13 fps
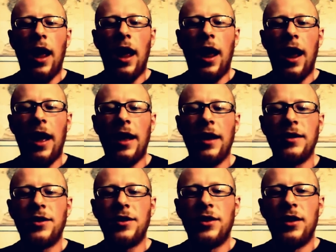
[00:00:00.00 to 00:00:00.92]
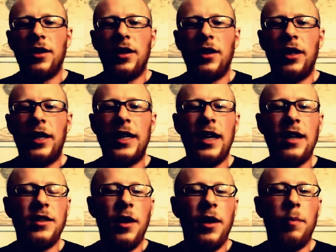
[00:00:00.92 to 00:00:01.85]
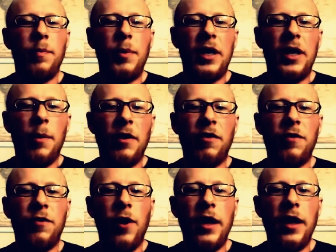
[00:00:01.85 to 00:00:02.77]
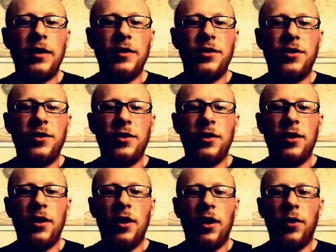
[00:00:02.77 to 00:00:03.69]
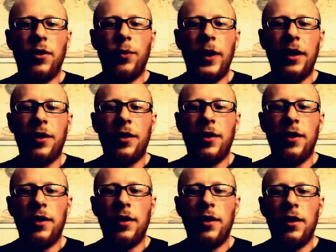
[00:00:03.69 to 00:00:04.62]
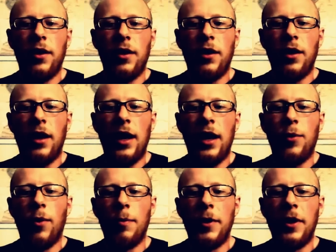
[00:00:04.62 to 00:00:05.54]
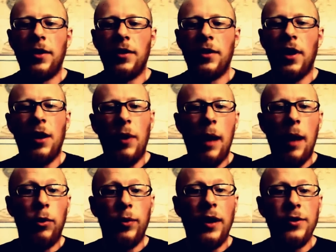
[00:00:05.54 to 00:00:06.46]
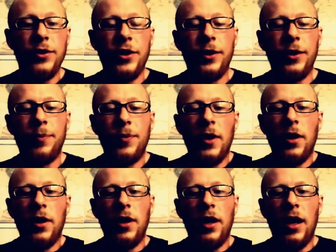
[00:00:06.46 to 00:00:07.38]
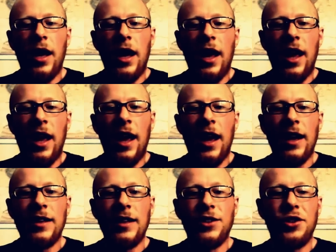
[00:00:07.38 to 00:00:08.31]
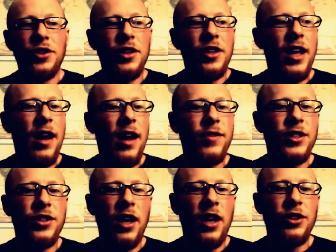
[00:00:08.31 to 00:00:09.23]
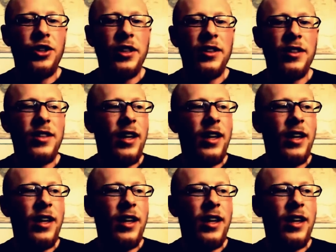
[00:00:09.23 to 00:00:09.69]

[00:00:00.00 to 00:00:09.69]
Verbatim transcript: And he ends up becoming friends with a woman, a rabble rouser, and they have discussions.